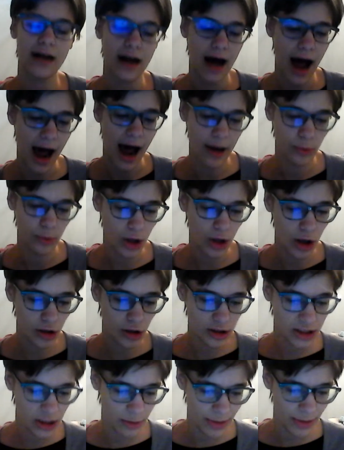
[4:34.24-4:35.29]
I will
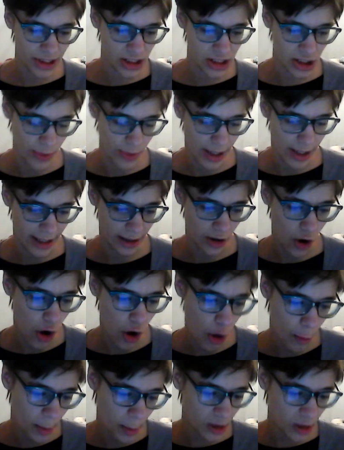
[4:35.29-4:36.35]
also be doing
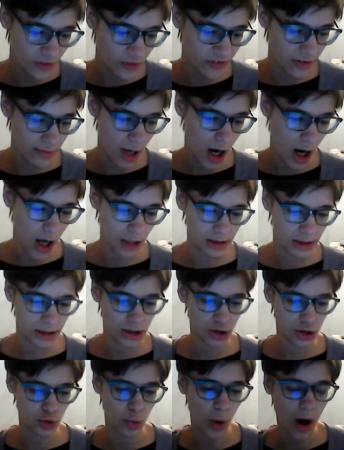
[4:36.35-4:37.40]
Opal from Odd
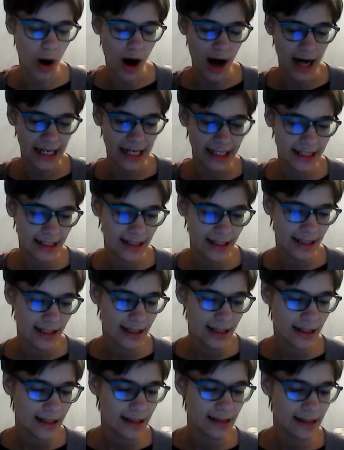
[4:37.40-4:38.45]
Squad.
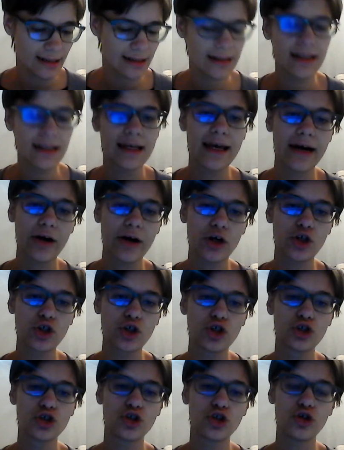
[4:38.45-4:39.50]
The
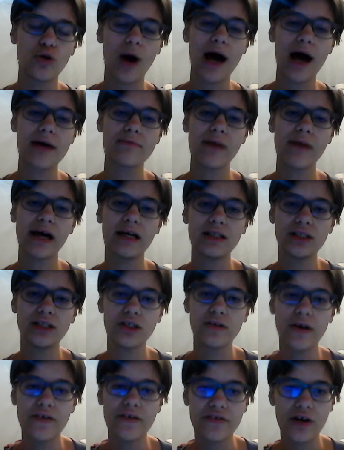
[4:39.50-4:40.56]
characters who I might
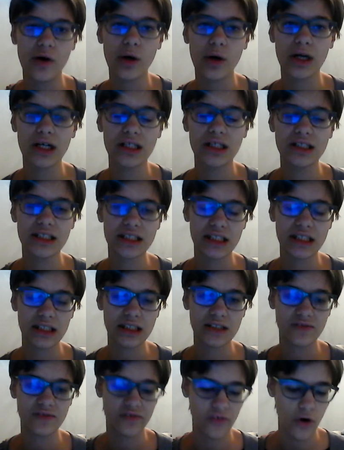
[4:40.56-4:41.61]
do if no one auditions
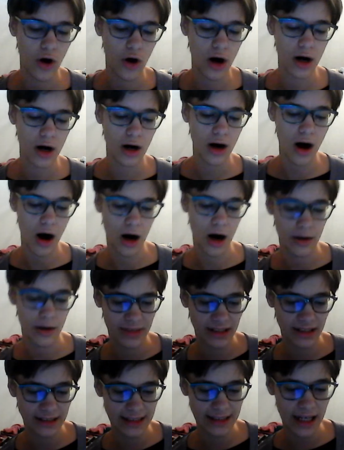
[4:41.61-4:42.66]
for are
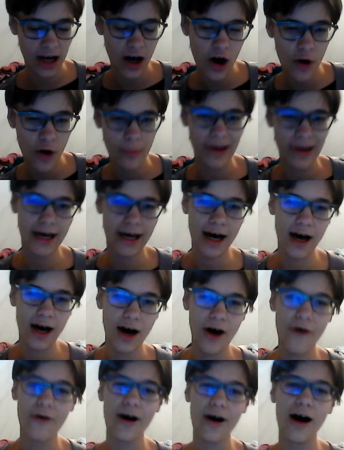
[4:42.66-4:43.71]
Mizzo, Big
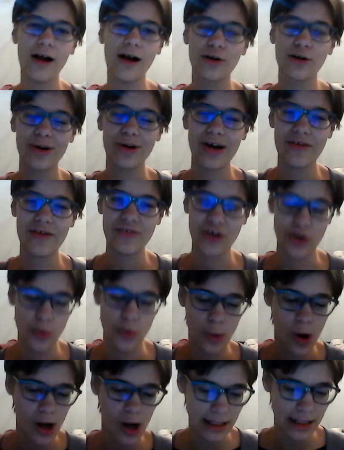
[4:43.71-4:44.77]
O, color whatever you
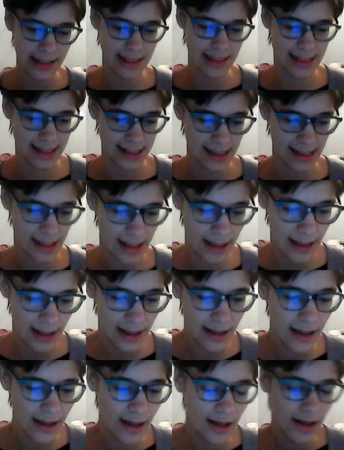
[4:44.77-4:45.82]
want,
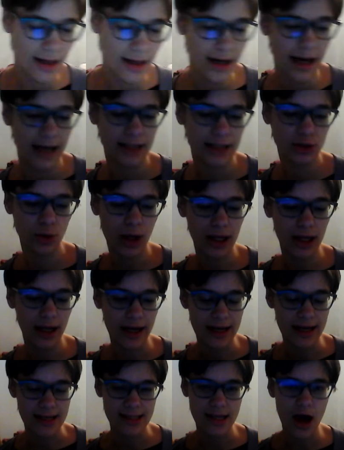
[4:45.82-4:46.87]
as well
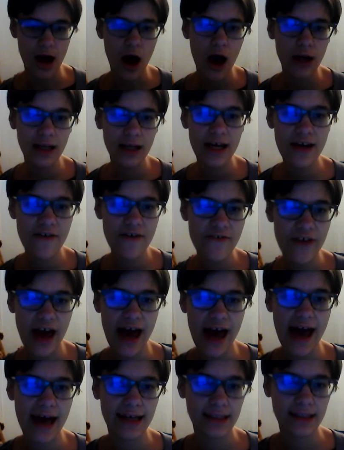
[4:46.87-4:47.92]
as Olive
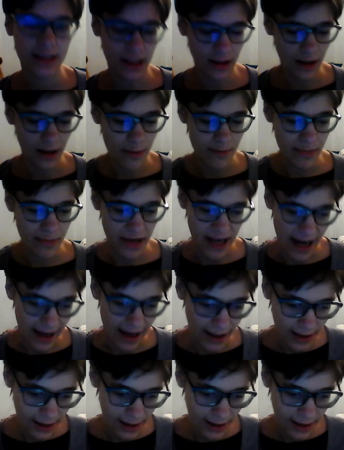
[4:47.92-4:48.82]
and Olympia.